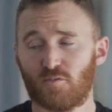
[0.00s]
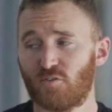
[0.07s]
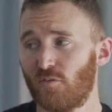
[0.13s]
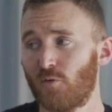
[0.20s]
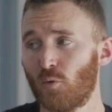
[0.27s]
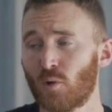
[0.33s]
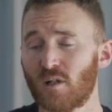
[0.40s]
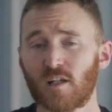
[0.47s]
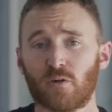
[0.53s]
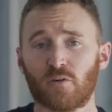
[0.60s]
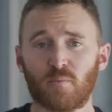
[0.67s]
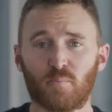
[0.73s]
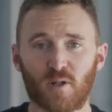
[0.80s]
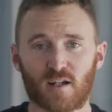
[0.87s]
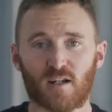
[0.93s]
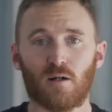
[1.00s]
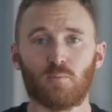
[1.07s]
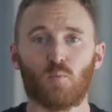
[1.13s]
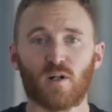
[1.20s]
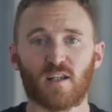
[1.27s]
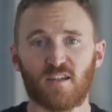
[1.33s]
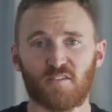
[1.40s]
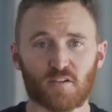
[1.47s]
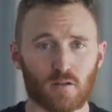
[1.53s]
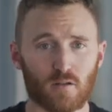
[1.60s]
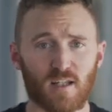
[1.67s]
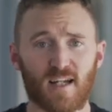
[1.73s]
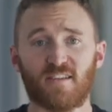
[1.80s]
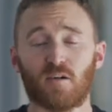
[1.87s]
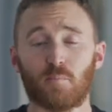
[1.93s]
So if you want to go and pick up one of these little
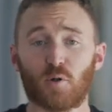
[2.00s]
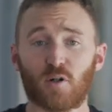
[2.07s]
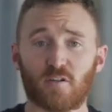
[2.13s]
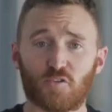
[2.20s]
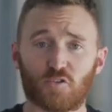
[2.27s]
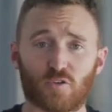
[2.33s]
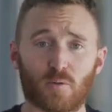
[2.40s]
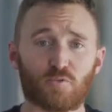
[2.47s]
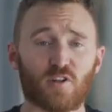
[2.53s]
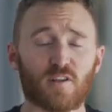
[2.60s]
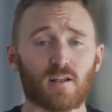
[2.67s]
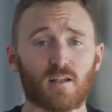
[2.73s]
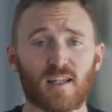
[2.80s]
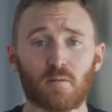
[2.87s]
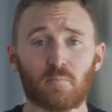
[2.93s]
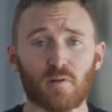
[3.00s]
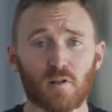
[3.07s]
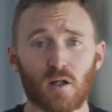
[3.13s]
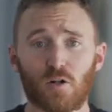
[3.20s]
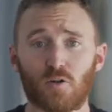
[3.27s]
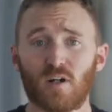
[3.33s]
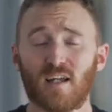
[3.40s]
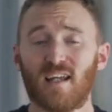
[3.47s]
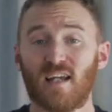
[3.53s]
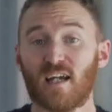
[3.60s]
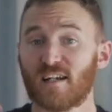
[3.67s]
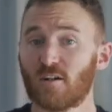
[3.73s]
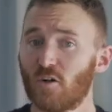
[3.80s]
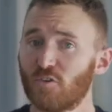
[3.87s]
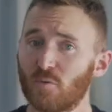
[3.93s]
lights, I'll put a description in the link below,
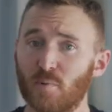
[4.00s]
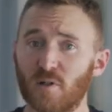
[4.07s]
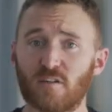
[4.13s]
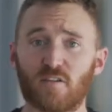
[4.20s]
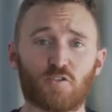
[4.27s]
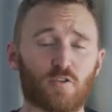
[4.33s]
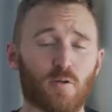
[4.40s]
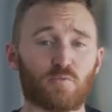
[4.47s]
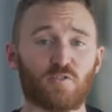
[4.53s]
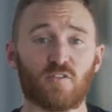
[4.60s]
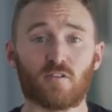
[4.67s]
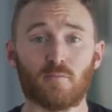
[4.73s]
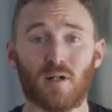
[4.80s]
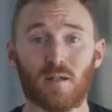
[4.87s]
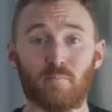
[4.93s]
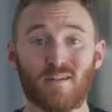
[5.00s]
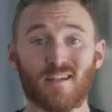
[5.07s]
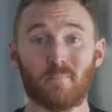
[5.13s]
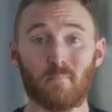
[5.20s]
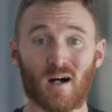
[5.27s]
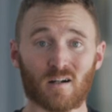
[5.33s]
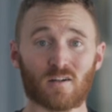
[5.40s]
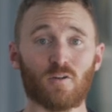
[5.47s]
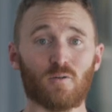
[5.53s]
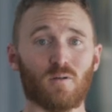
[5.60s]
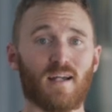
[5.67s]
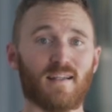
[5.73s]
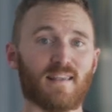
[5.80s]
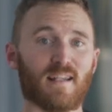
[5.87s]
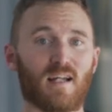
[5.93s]
and I'll also put a description to my big Mongo
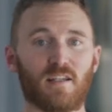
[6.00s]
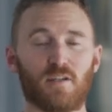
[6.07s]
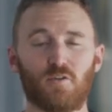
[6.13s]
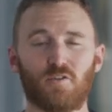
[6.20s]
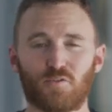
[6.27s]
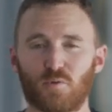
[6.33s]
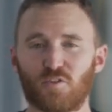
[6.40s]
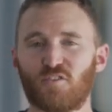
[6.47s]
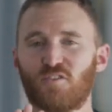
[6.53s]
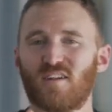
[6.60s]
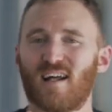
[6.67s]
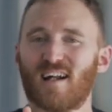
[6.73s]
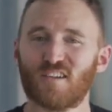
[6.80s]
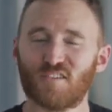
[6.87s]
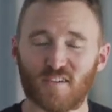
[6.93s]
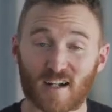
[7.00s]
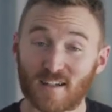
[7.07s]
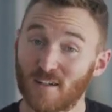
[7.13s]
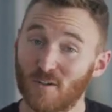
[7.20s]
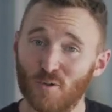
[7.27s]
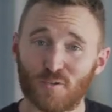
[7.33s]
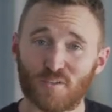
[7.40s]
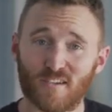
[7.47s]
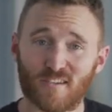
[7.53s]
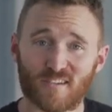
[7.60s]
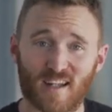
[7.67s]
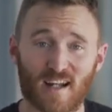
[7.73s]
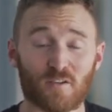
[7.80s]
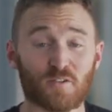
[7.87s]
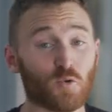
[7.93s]
light that I use, which is not as technical as it
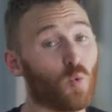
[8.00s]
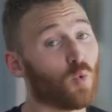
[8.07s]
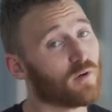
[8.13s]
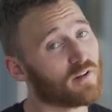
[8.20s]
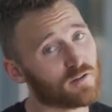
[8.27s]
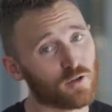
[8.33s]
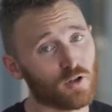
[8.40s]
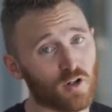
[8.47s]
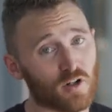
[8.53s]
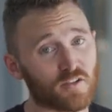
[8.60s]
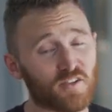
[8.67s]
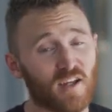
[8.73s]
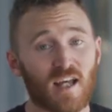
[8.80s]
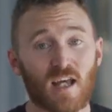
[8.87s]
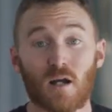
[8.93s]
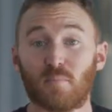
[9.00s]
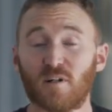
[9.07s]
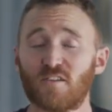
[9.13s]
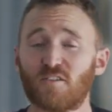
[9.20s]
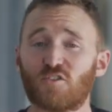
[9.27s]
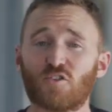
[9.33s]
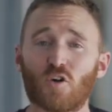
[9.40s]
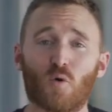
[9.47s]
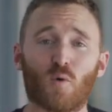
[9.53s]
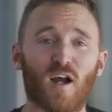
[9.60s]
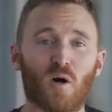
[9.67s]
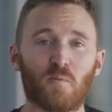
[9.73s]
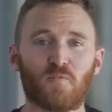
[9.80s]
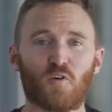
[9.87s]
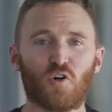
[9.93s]
sounds or it looks, but it's so
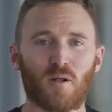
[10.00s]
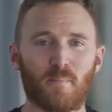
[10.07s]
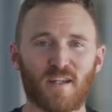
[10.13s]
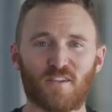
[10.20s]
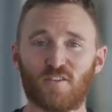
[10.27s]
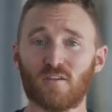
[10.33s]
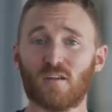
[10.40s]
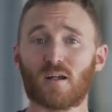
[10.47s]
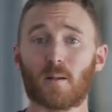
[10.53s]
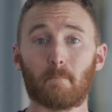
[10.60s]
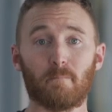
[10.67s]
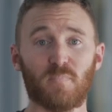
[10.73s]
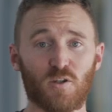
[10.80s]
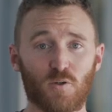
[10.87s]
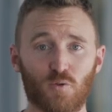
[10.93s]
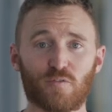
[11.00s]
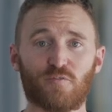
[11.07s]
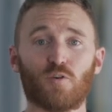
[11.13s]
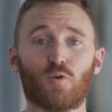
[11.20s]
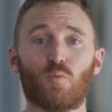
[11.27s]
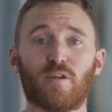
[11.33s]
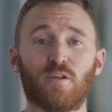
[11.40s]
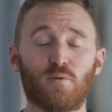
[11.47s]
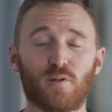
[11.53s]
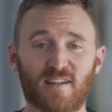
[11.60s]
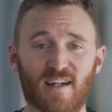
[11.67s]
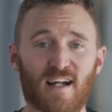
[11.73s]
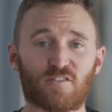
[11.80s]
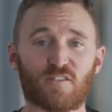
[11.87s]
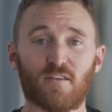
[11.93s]
helpful and it makes you look beautiful when you
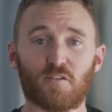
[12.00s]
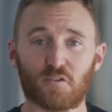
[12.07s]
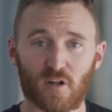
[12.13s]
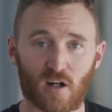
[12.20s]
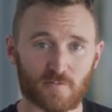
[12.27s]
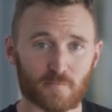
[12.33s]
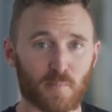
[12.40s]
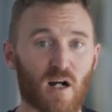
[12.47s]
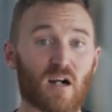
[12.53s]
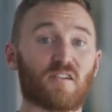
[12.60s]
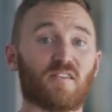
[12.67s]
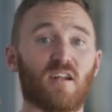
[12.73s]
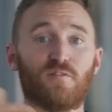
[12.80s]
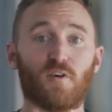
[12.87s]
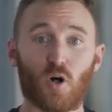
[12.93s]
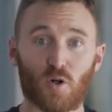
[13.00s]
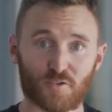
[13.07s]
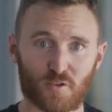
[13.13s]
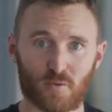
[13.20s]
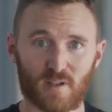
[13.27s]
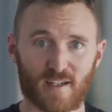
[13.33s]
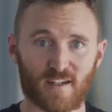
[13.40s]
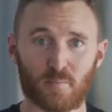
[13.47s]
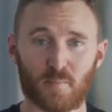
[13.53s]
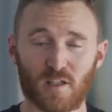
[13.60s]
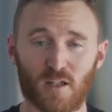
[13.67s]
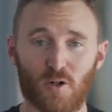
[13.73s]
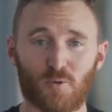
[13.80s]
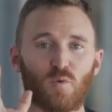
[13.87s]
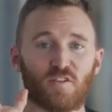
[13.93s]
attach the softbox that I've also linked
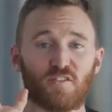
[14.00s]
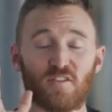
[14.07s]
below, which